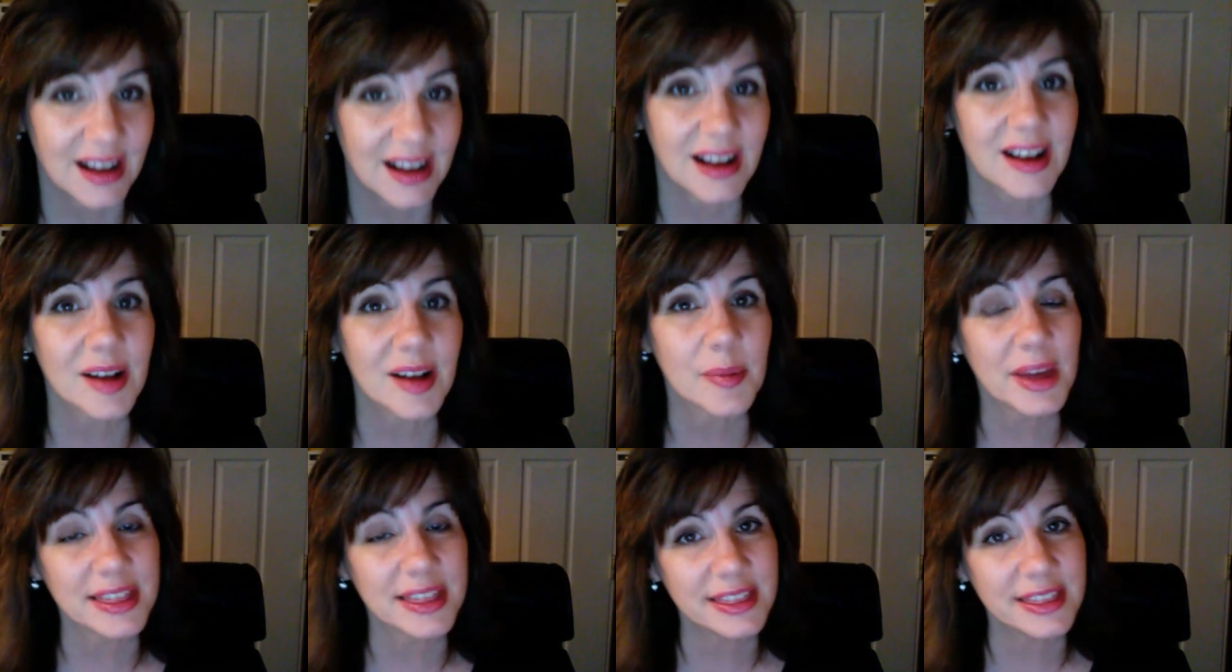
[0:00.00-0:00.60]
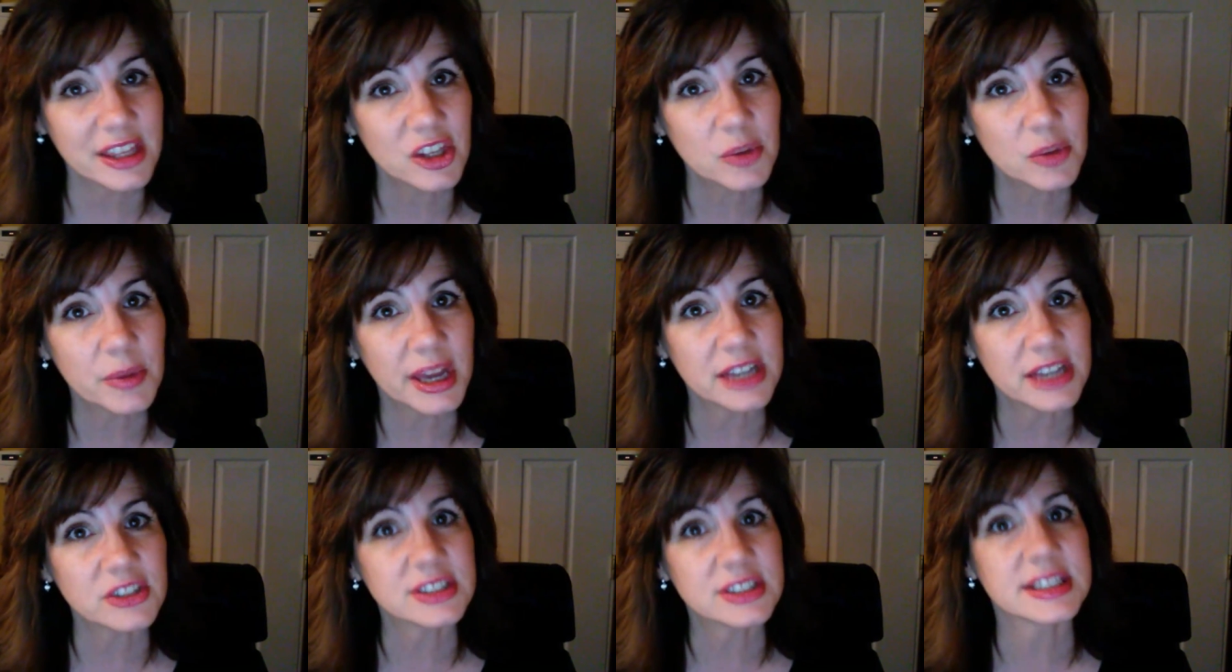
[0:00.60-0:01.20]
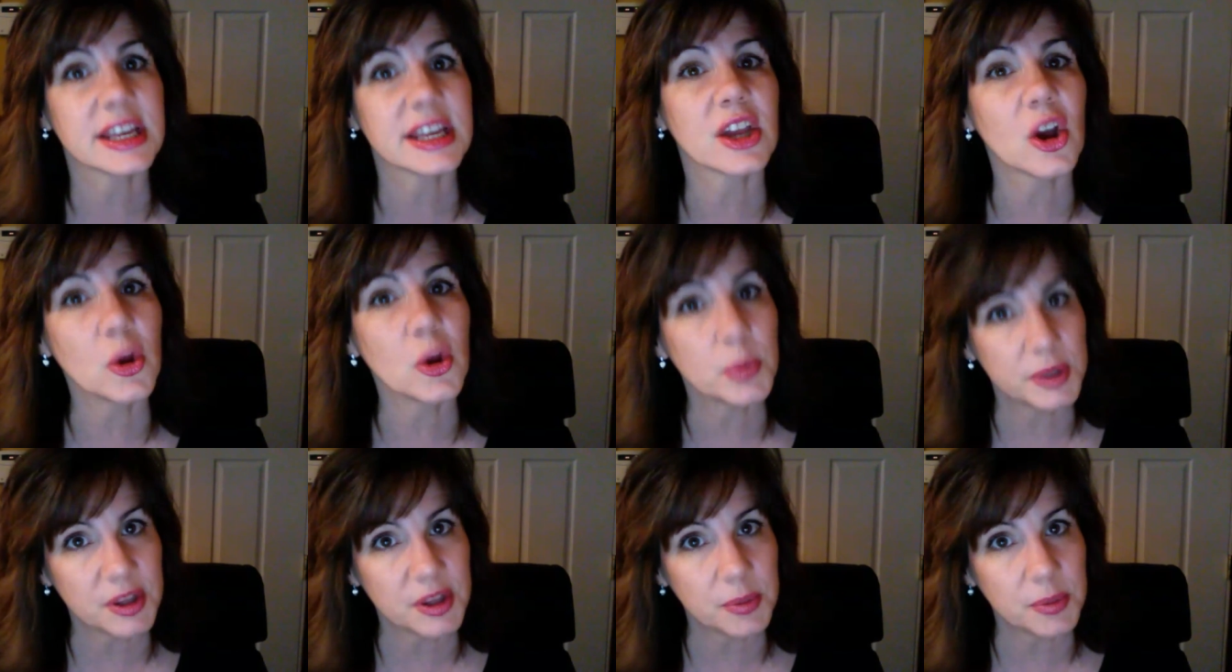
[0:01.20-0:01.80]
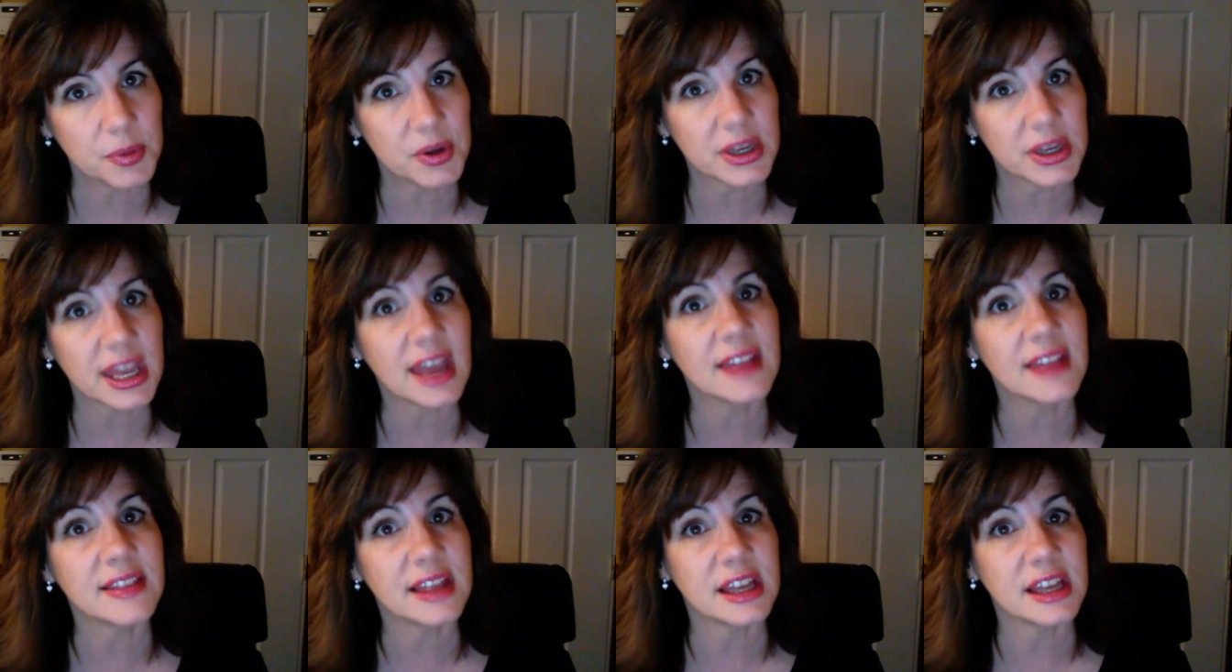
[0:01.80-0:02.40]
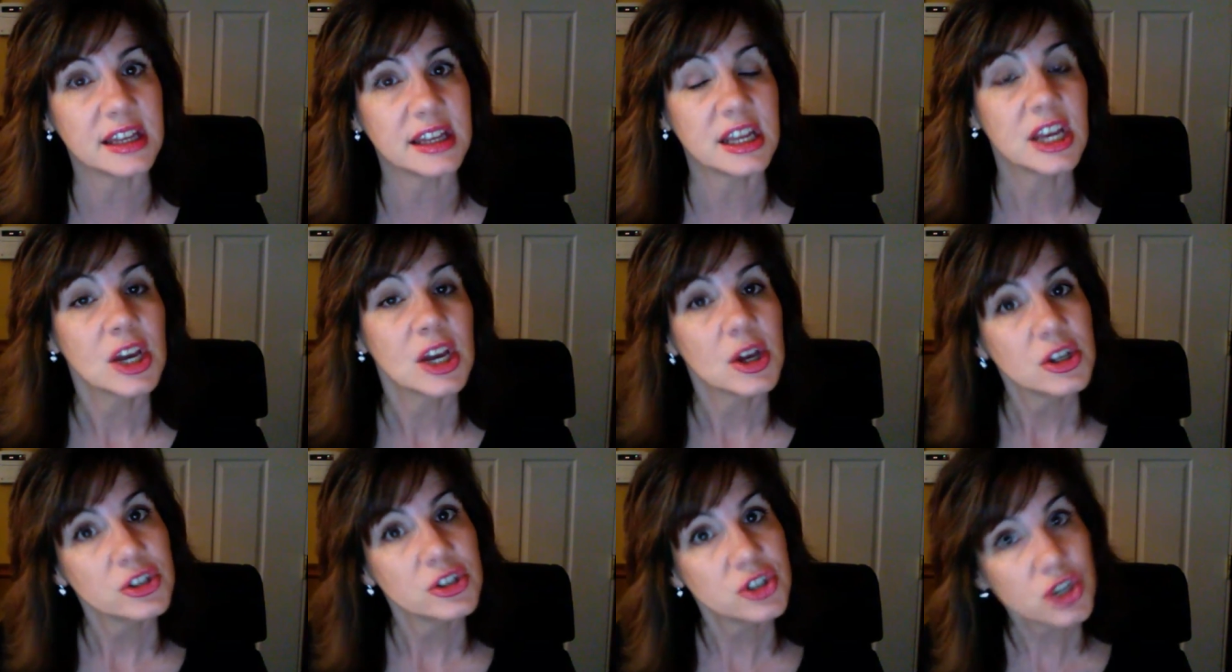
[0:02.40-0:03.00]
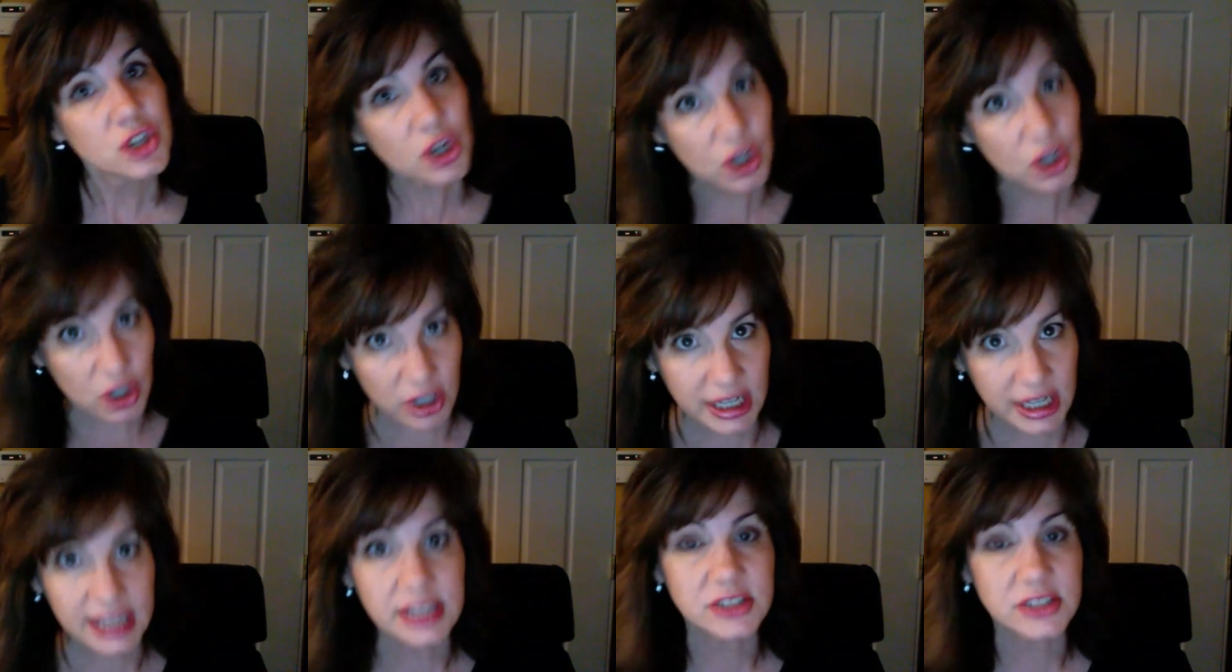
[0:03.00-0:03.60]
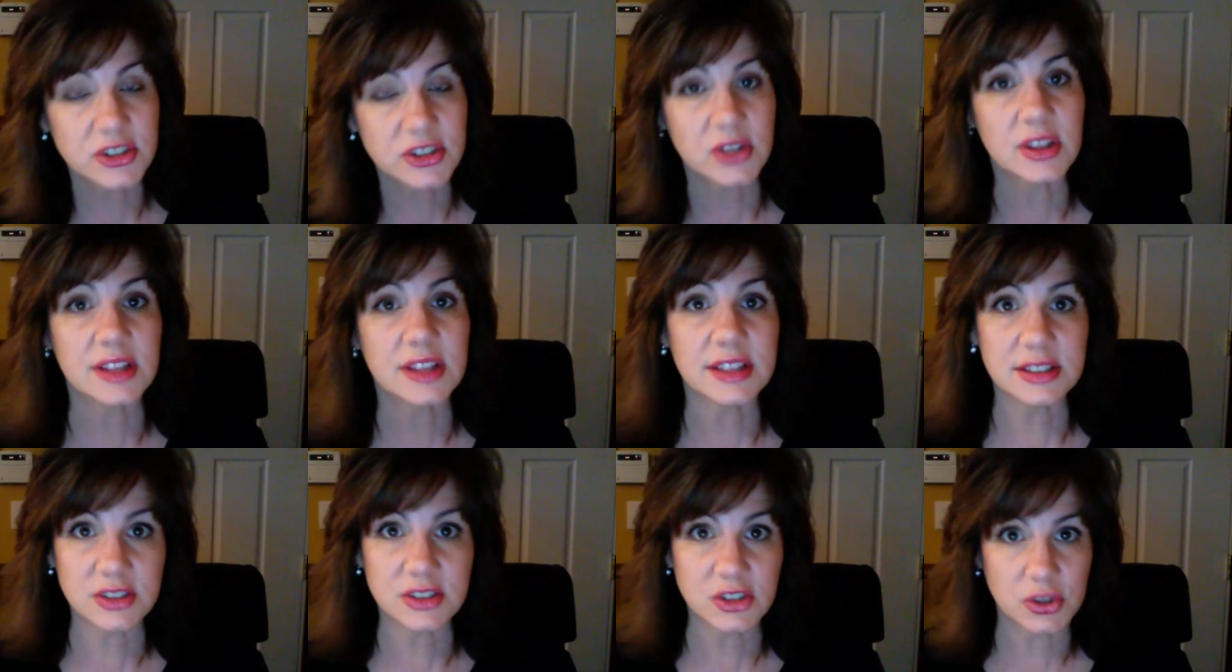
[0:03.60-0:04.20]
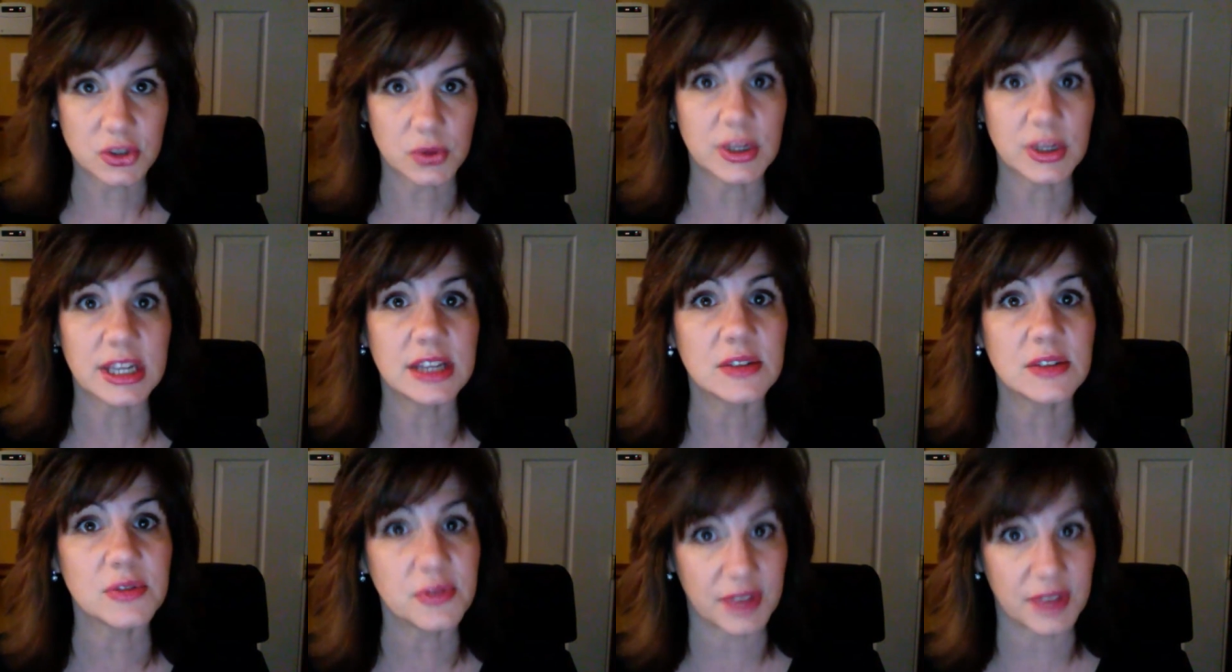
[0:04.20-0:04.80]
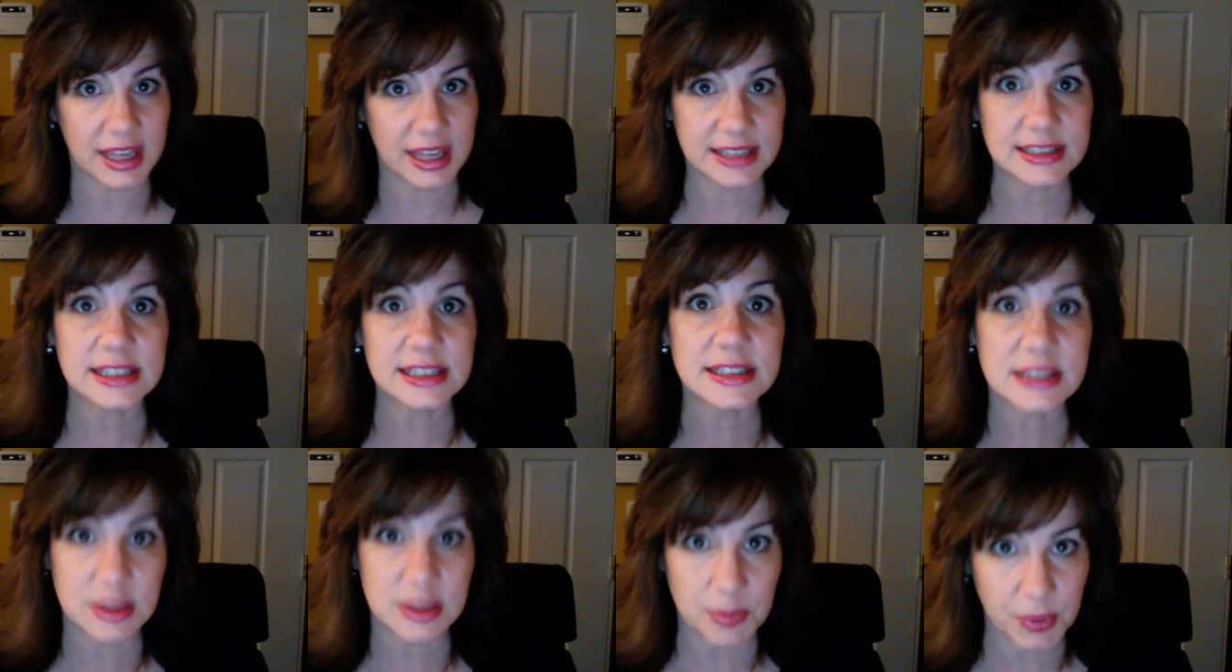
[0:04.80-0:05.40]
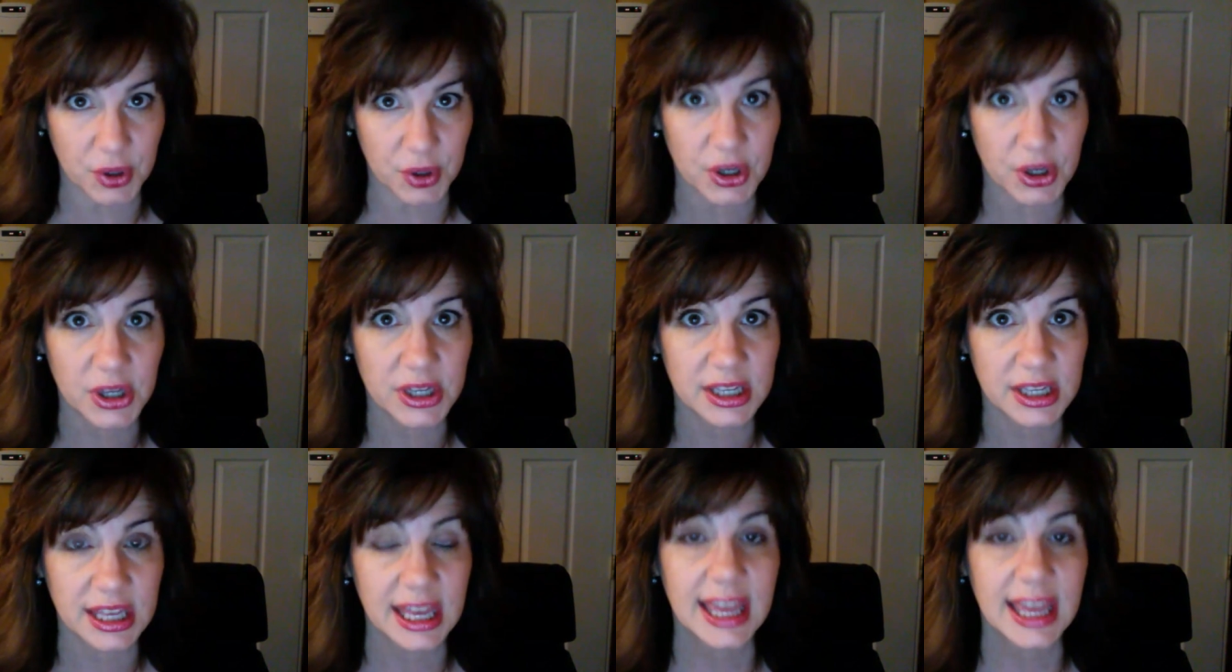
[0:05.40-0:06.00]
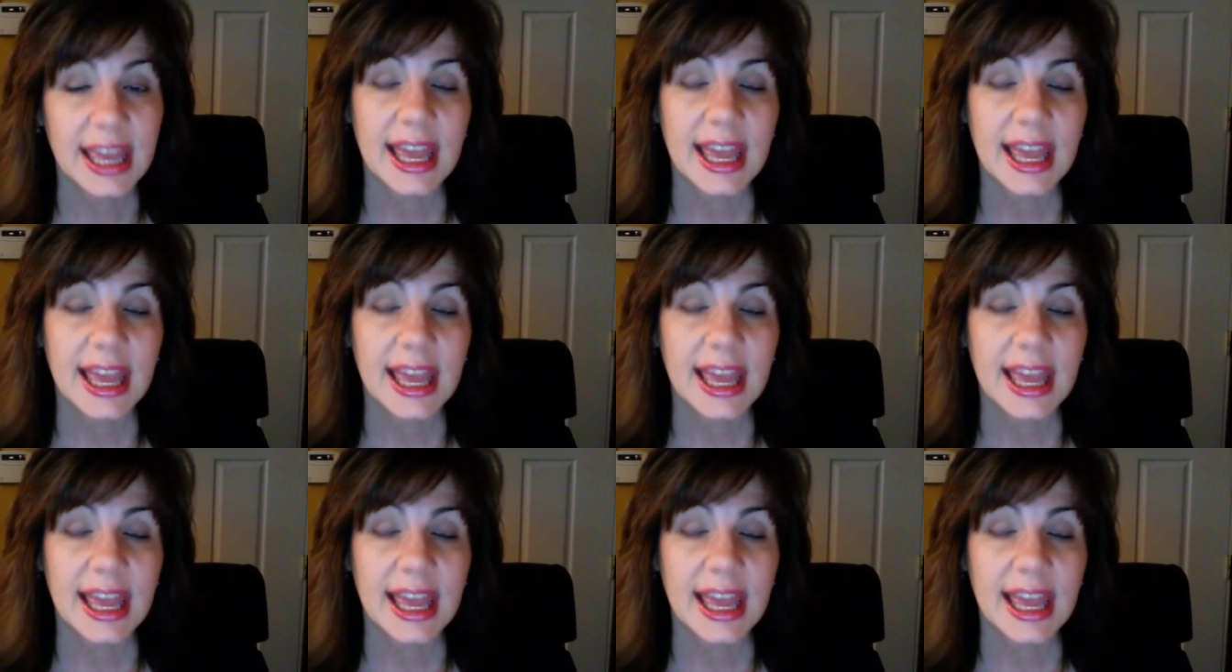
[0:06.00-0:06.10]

Um, I think you might just like open the book and then turn it so that the screen faces the book.